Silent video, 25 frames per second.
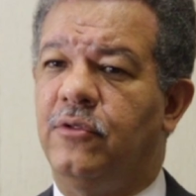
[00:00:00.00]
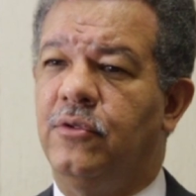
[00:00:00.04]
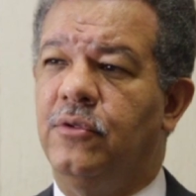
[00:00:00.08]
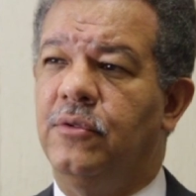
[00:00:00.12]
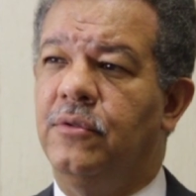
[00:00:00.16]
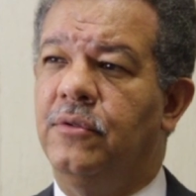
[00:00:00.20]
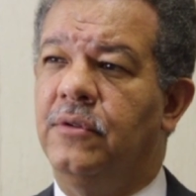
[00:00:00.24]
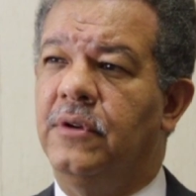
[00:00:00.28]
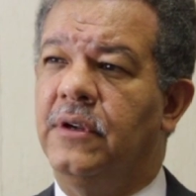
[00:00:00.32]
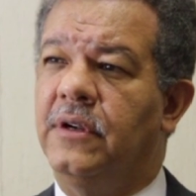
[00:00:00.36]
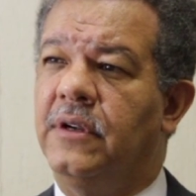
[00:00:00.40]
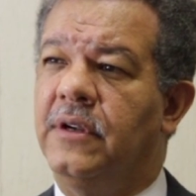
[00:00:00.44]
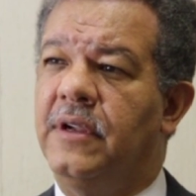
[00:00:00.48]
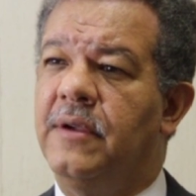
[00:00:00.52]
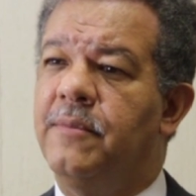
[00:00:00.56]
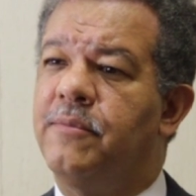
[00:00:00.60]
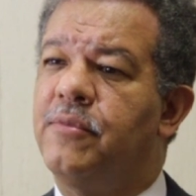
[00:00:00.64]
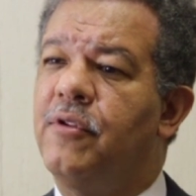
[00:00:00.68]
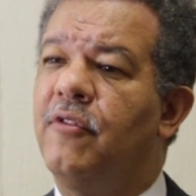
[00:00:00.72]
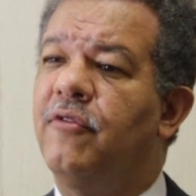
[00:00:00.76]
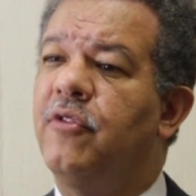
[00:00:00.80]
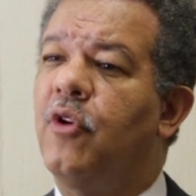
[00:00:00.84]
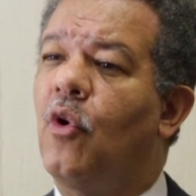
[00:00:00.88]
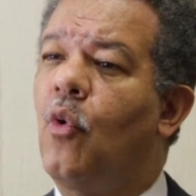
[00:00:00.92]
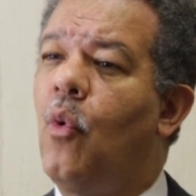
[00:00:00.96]
to
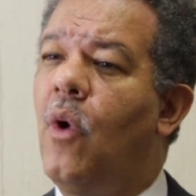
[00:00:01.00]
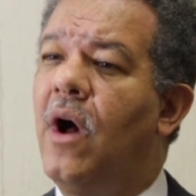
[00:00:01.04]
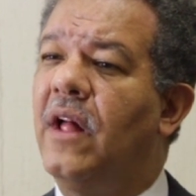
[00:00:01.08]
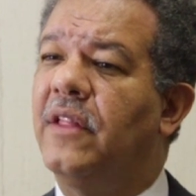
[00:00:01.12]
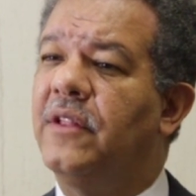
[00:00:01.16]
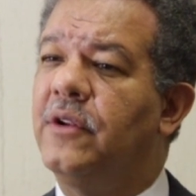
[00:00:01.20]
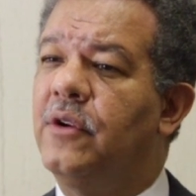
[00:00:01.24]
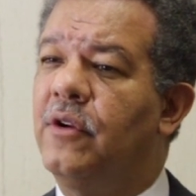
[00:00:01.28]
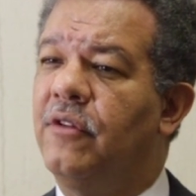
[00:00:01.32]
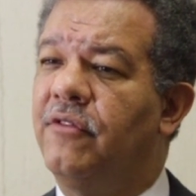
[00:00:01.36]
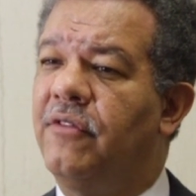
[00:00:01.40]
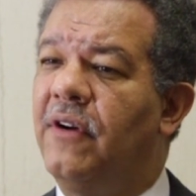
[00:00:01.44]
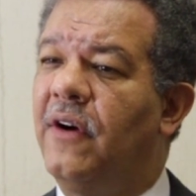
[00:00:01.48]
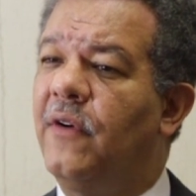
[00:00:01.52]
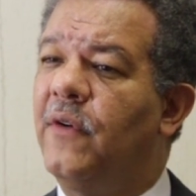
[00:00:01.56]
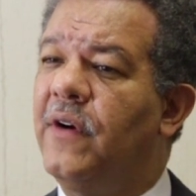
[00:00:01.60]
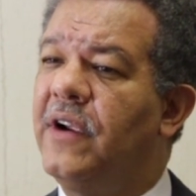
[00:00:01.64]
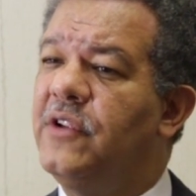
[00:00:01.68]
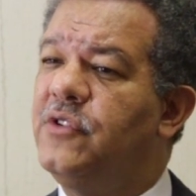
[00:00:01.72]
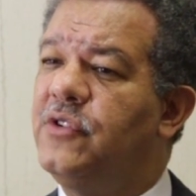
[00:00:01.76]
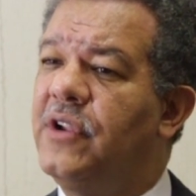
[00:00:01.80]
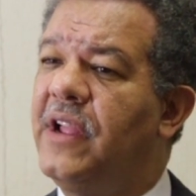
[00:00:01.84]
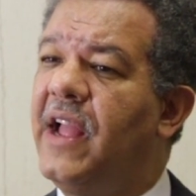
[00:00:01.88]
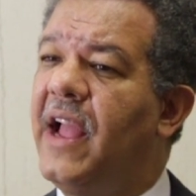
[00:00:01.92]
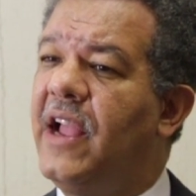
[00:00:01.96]
improve the quality of our
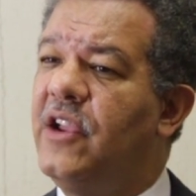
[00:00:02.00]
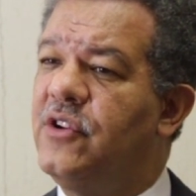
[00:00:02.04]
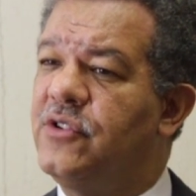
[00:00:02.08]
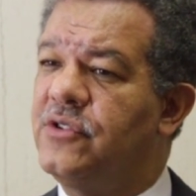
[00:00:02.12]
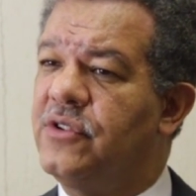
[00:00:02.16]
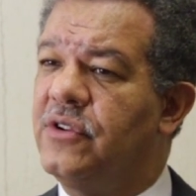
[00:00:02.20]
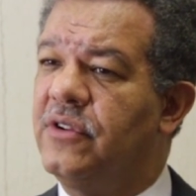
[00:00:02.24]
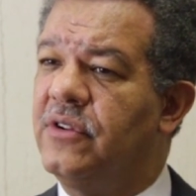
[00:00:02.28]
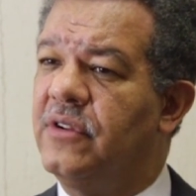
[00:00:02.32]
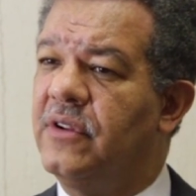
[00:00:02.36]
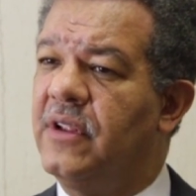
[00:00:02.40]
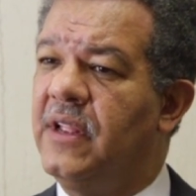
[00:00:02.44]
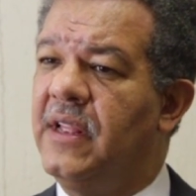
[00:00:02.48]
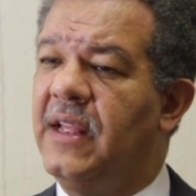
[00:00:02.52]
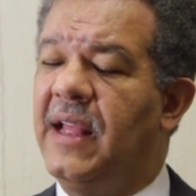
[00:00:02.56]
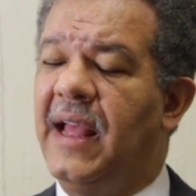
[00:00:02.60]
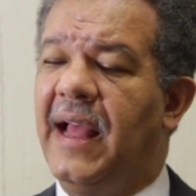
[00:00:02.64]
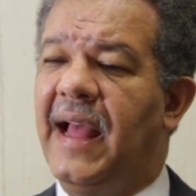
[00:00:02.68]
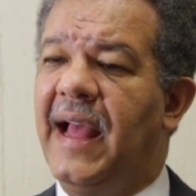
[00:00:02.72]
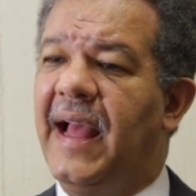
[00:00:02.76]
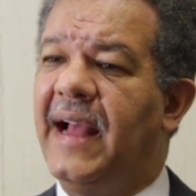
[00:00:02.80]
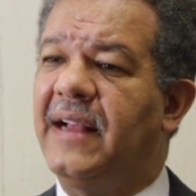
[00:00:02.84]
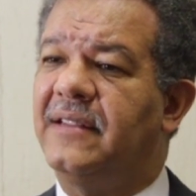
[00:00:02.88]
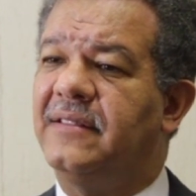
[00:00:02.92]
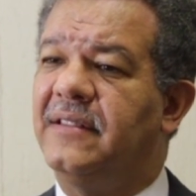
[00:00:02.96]
education,
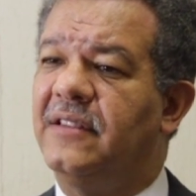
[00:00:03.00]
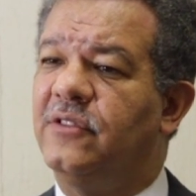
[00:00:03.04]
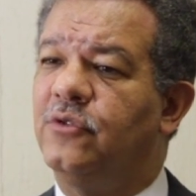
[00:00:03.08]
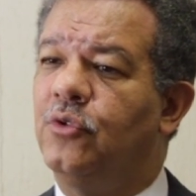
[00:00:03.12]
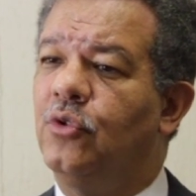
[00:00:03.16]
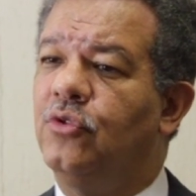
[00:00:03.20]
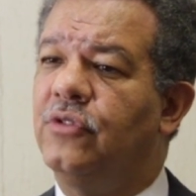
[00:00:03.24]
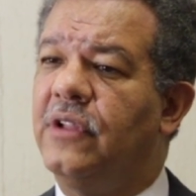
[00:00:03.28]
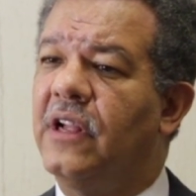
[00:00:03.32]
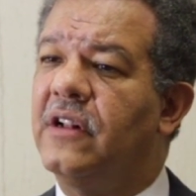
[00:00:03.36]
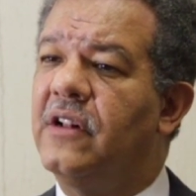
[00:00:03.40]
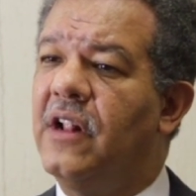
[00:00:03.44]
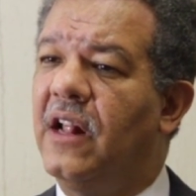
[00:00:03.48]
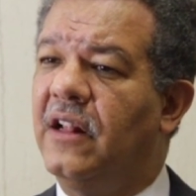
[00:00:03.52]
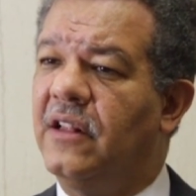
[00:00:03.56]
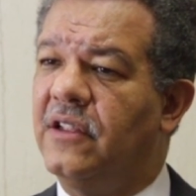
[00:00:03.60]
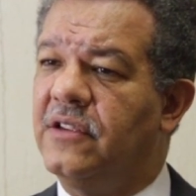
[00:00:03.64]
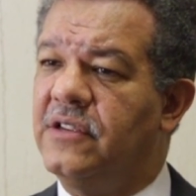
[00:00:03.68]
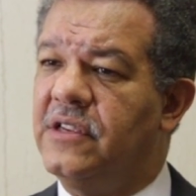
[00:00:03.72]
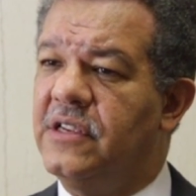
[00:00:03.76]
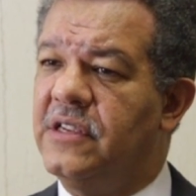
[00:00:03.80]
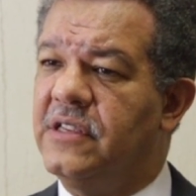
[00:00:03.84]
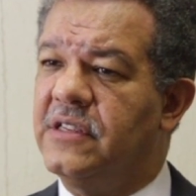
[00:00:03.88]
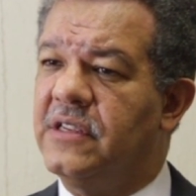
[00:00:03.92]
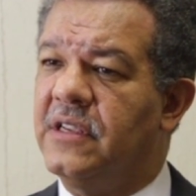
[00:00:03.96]
access to
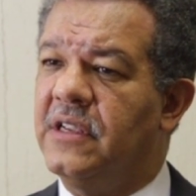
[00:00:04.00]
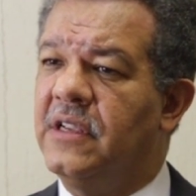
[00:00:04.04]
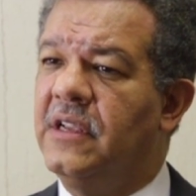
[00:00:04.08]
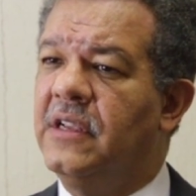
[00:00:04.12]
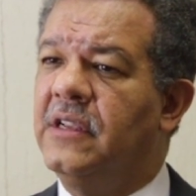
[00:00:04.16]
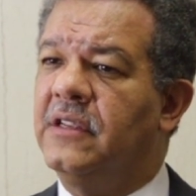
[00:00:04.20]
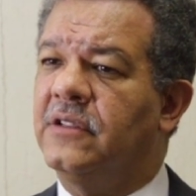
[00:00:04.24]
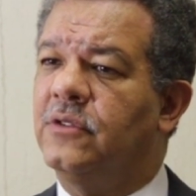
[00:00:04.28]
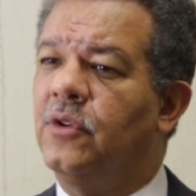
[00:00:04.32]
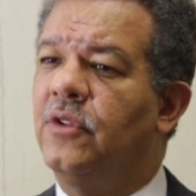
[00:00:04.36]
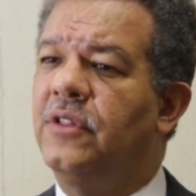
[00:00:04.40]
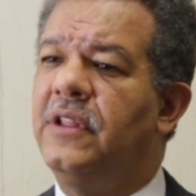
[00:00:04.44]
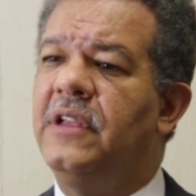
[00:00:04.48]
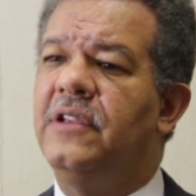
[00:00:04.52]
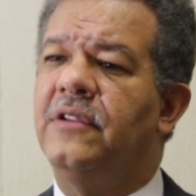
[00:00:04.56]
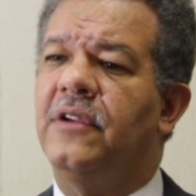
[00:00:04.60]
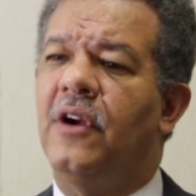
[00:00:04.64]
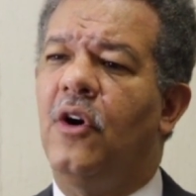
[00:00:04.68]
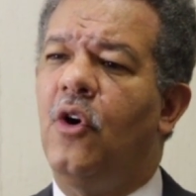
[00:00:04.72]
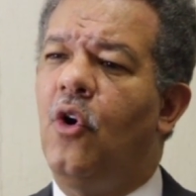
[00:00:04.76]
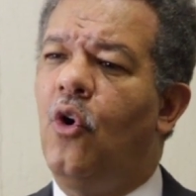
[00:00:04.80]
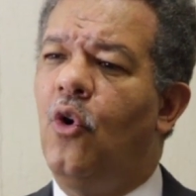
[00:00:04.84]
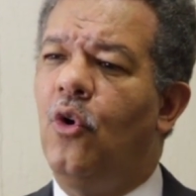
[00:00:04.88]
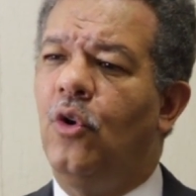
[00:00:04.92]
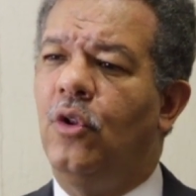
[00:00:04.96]
technologies. So these
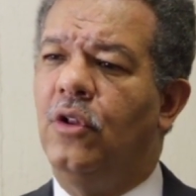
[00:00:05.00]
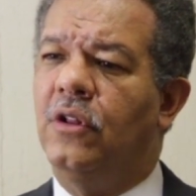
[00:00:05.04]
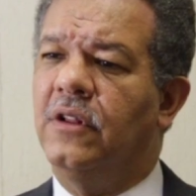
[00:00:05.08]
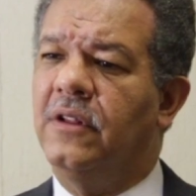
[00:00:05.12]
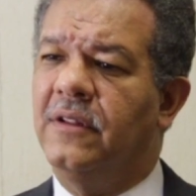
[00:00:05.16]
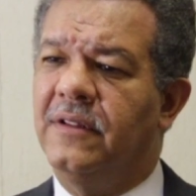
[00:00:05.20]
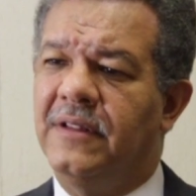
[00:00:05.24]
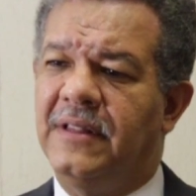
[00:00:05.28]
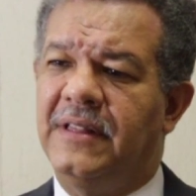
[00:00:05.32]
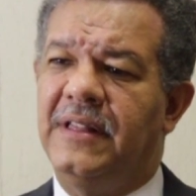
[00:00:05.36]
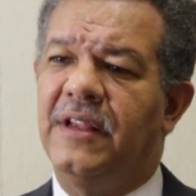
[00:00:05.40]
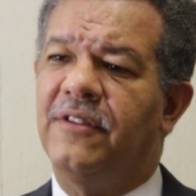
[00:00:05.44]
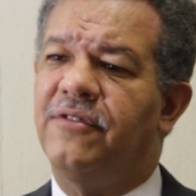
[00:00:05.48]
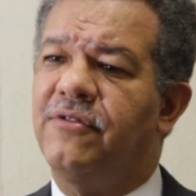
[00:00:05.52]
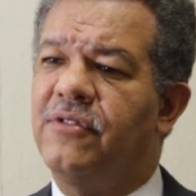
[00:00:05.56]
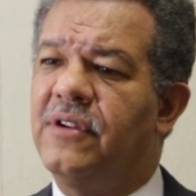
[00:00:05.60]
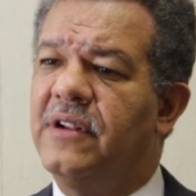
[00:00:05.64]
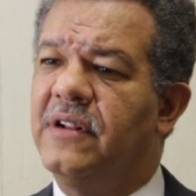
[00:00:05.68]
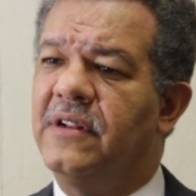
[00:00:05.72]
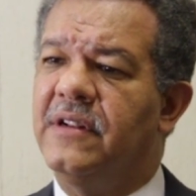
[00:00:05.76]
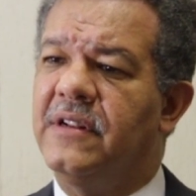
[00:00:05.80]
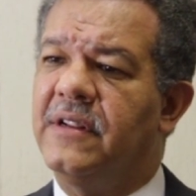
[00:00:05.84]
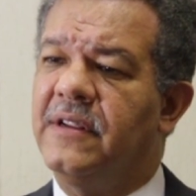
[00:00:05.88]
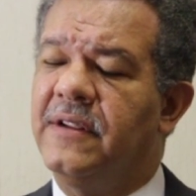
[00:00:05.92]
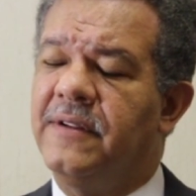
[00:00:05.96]
are all
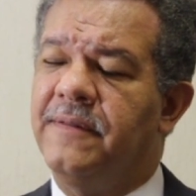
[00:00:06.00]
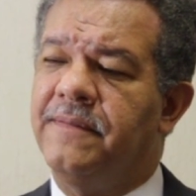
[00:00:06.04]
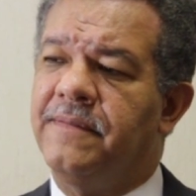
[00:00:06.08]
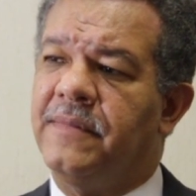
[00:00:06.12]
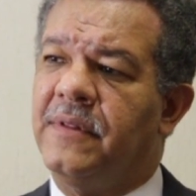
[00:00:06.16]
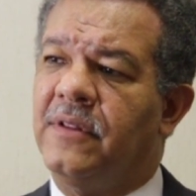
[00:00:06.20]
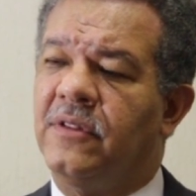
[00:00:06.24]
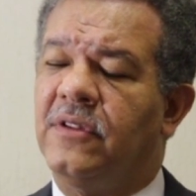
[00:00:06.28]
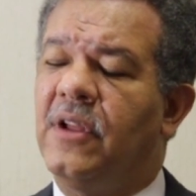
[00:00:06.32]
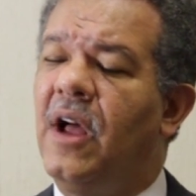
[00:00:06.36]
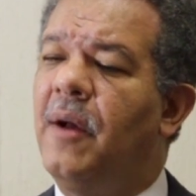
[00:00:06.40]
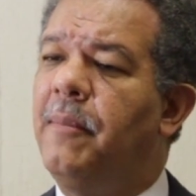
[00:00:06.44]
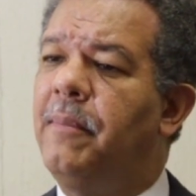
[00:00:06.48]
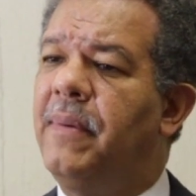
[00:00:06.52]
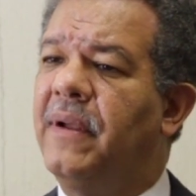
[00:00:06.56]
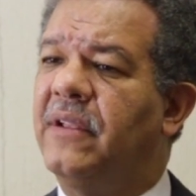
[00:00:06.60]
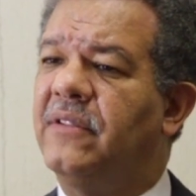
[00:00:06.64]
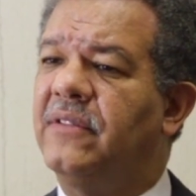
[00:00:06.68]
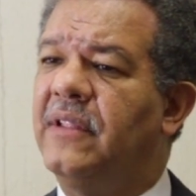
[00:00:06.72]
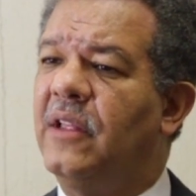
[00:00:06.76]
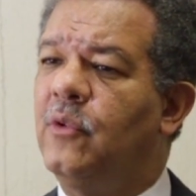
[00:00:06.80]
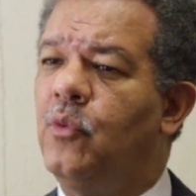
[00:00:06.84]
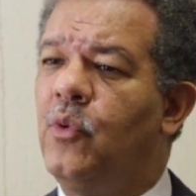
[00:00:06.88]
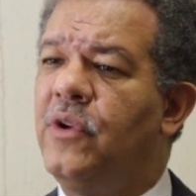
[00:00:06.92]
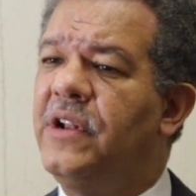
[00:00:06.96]
different
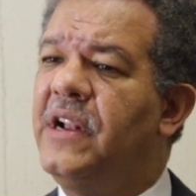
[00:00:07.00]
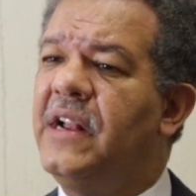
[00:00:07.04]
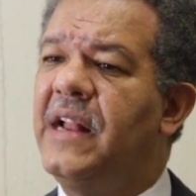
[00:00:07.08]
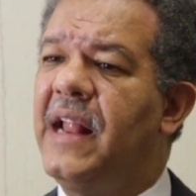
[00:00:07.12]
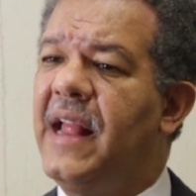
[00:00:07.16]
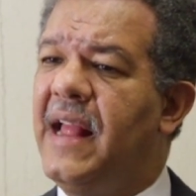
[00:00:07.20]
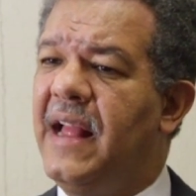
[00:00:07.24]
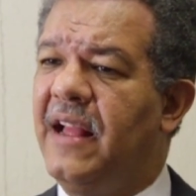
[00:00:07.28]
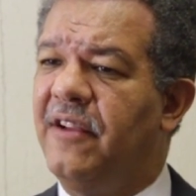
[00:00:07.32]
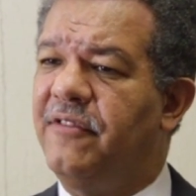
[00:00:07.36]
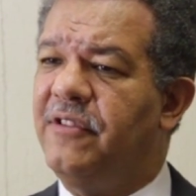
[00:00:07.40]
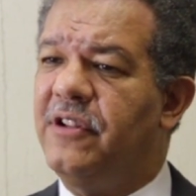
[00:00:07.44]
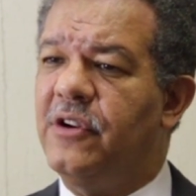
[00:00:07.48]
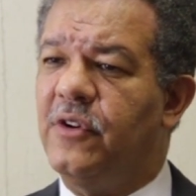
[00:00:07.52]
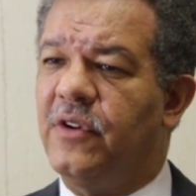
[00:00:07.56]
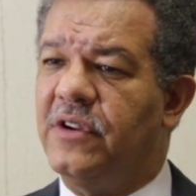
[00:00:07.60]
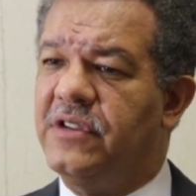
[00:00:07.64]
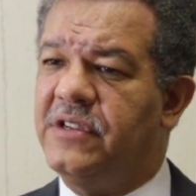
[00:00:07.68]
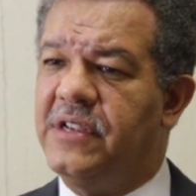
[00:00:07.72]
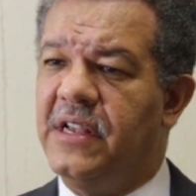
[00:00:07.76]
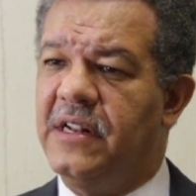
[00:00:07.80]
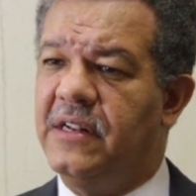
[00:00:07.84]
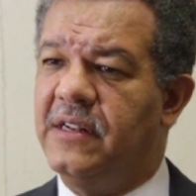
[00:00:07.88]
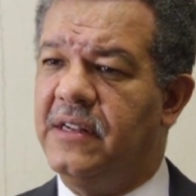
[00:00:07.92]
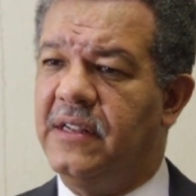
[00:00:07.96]
topics that we didn't have in our
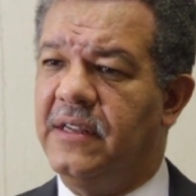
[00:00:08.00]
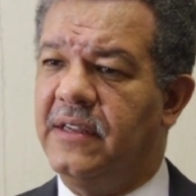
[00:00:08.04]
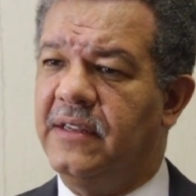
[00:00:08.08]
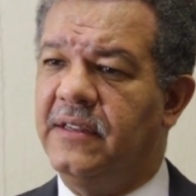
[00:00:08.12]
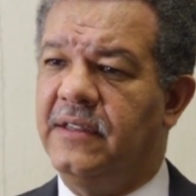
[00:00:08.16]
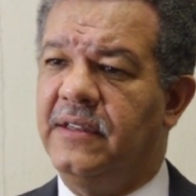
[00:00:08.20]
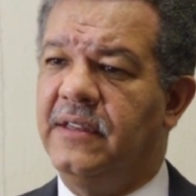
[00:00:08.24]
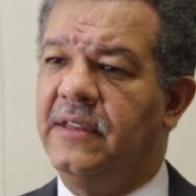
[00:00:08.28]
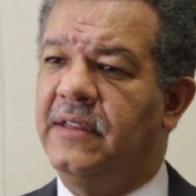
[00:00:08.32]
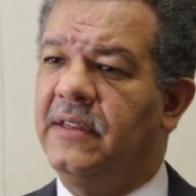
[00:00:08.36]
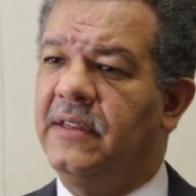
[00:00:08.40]
agenda